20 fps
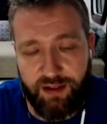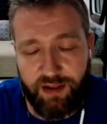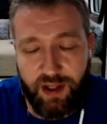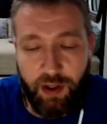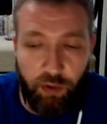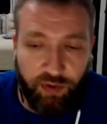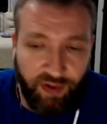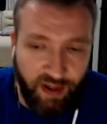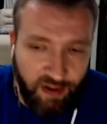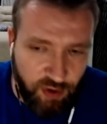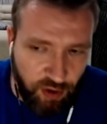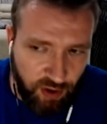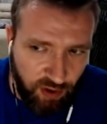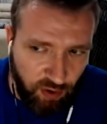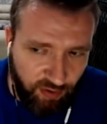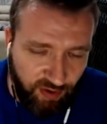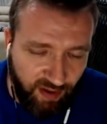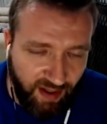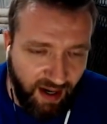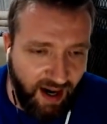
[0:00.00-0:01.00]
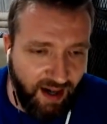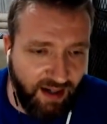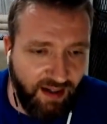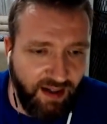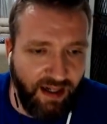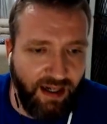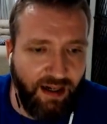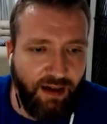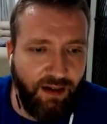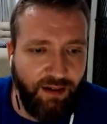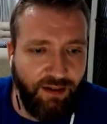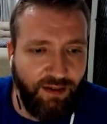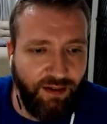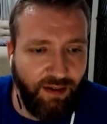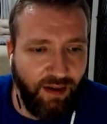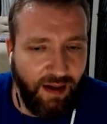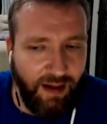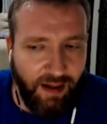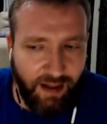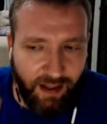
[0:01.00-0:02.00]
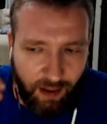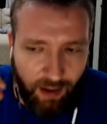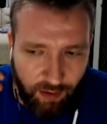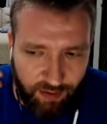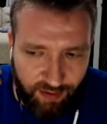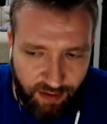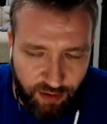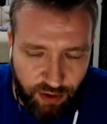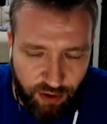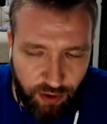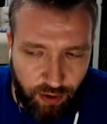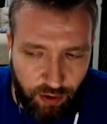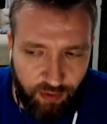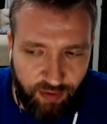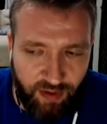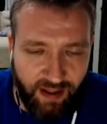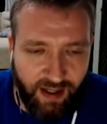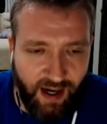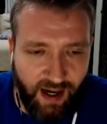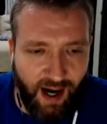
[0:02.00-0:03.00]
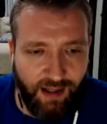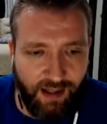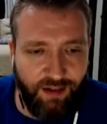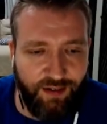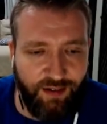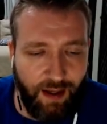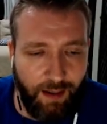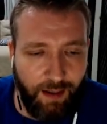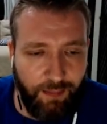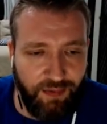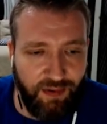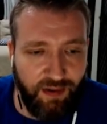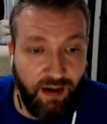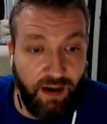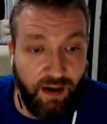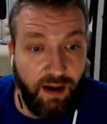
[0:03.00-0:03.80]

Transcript: He was introducing ideas, he was introducing concepts,